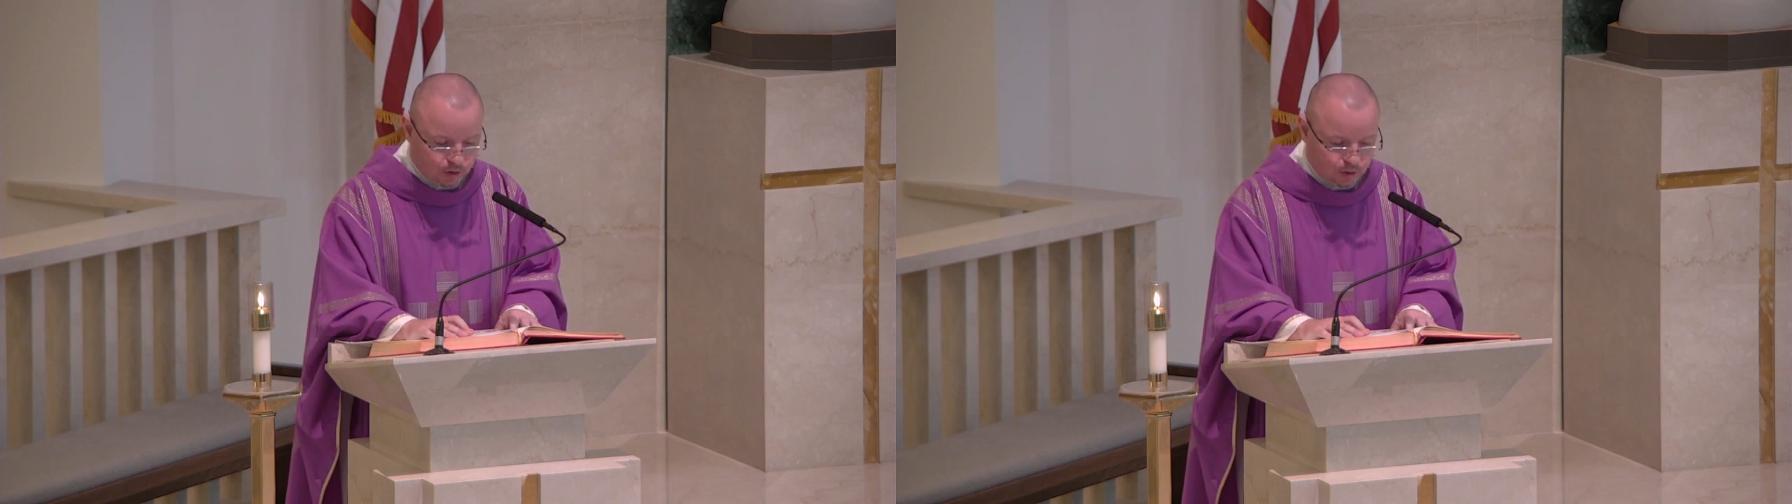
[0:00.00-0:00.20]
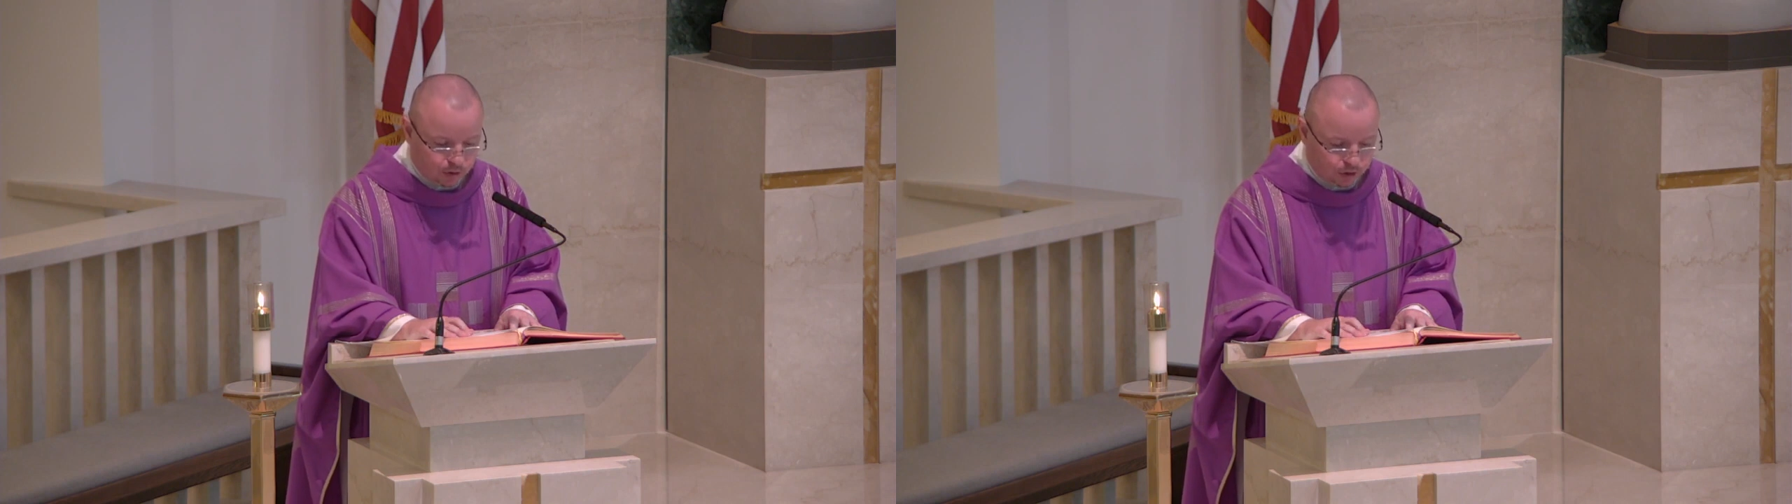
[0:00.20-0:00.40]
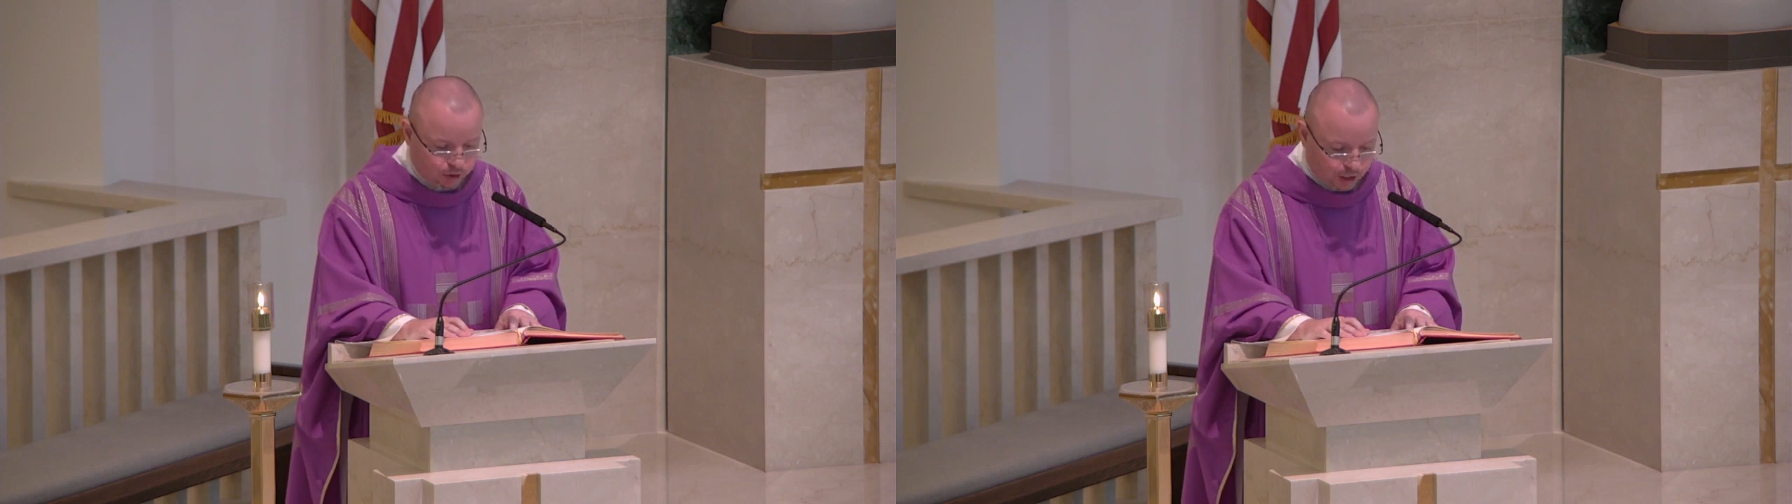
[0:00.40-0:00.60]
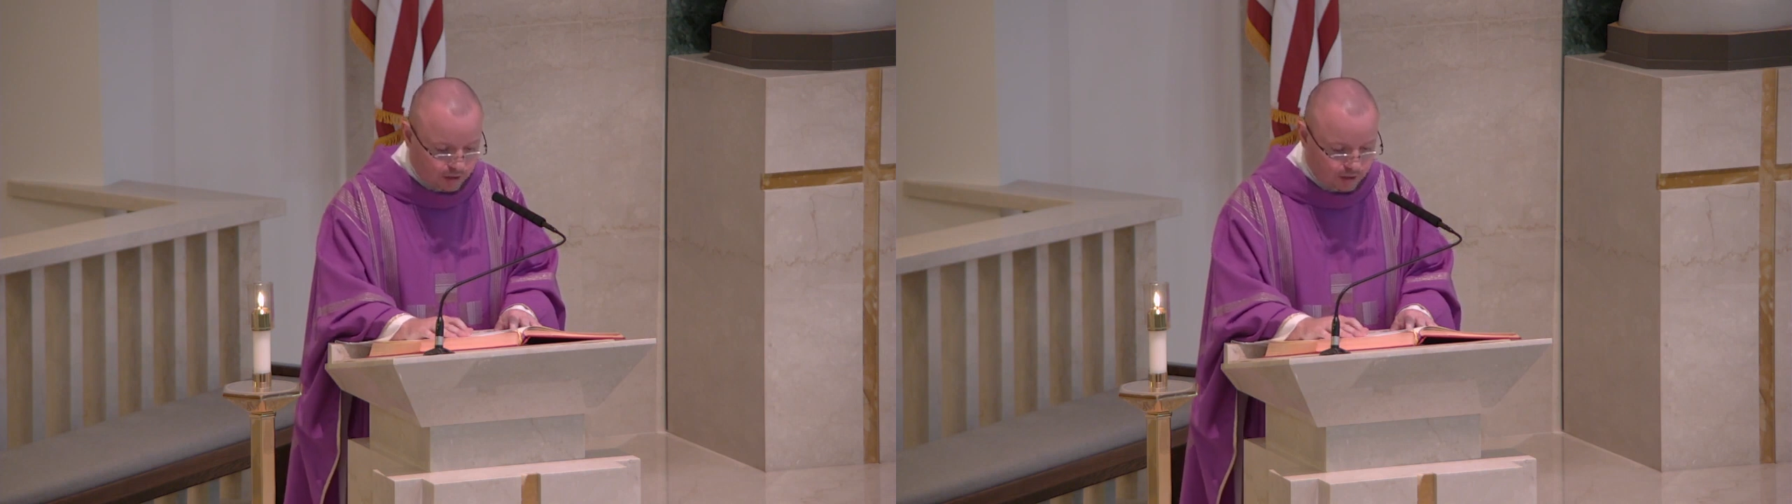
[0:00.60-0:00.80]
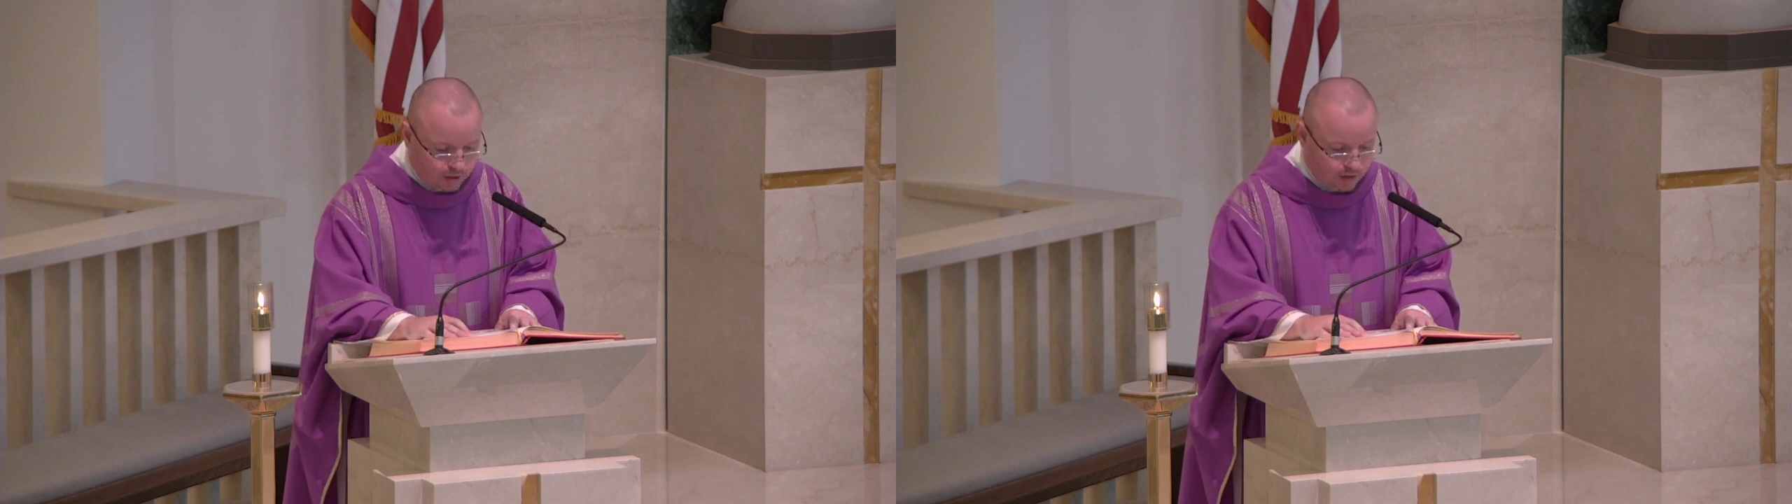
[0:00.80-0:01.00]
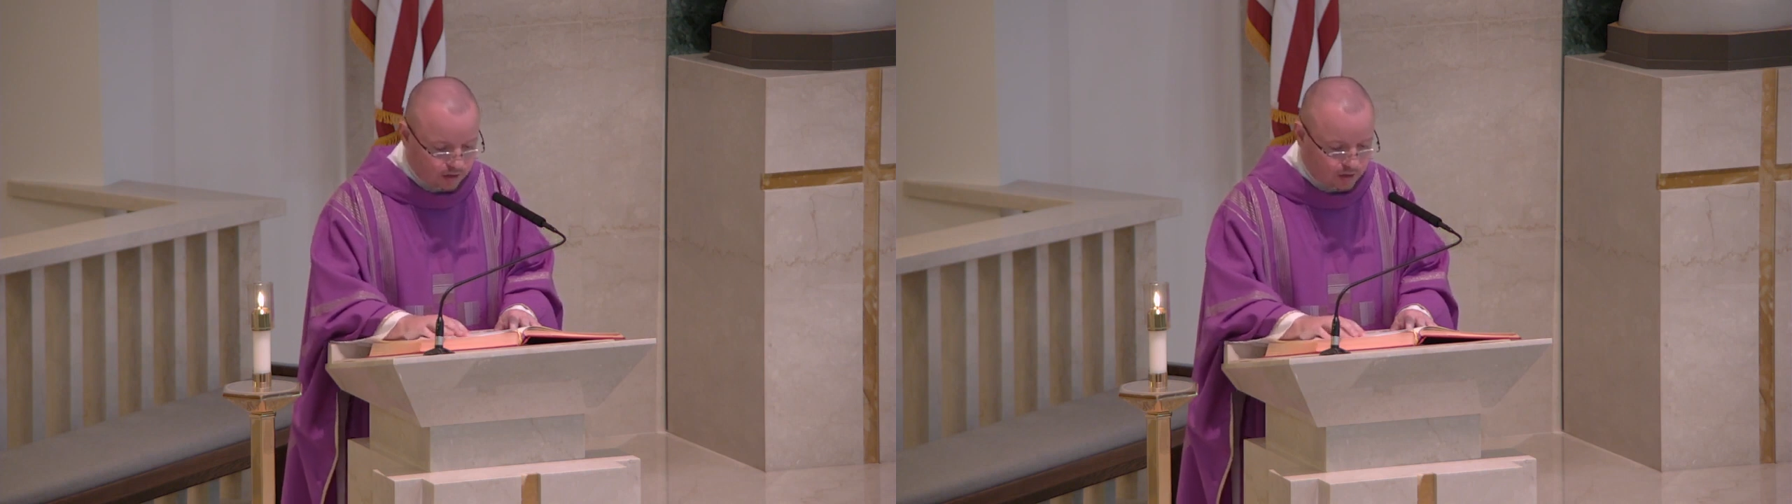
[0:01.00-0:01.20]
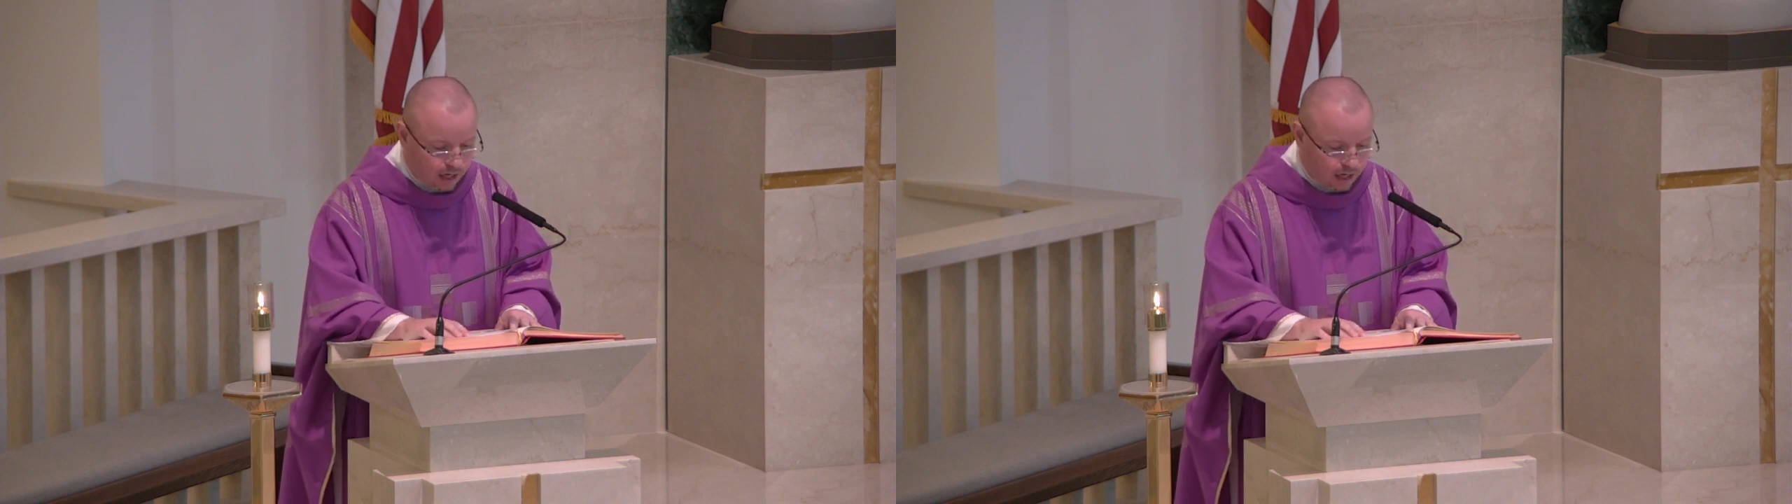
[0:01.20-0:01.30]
so injustice and